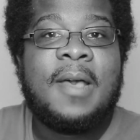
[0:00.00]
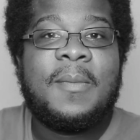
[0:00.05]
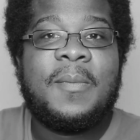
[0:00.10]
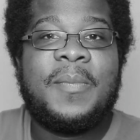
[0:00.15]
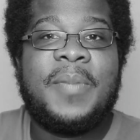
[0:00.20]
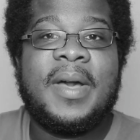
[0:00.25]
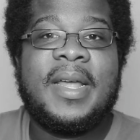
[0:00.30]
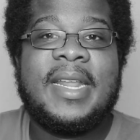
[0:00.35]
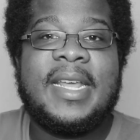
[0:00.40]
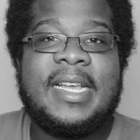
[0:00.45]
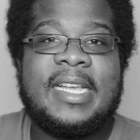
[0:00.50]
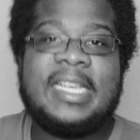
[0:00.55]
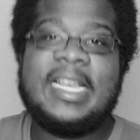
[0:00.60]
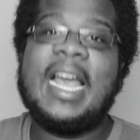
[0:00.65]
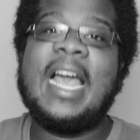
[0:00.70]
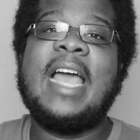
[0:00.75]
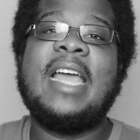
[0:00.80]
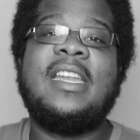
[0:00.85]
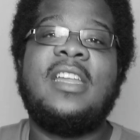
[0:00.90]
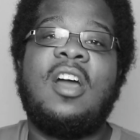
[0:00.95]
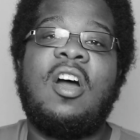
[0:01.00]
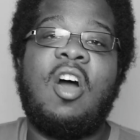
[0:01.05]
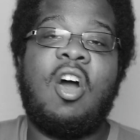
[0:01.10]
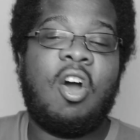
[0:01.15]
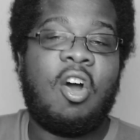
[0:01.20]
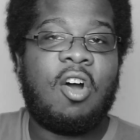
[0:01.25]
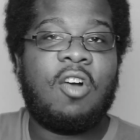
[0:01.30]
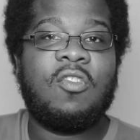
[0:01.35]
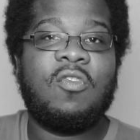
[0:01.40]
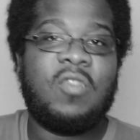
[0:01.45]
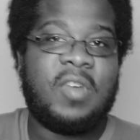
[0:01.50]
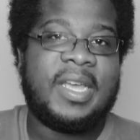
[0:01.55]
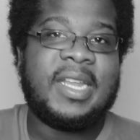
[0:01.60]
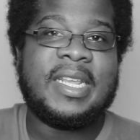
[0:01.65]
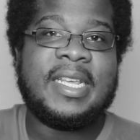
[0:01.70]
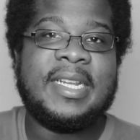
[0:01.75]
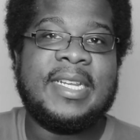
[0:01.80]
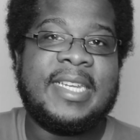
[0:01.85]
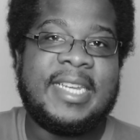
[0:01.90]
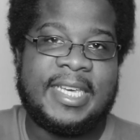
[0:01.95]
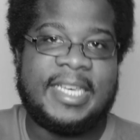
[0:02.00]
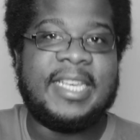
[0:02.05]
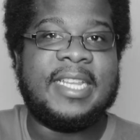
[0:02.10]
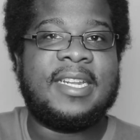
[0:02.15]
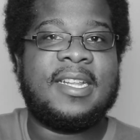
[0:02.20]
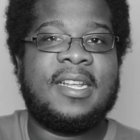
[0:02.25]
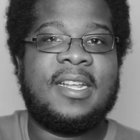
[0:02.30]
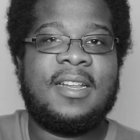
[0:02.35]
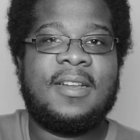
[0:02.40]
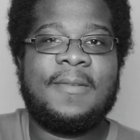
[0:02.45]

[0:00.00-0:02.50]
but it kind of already did.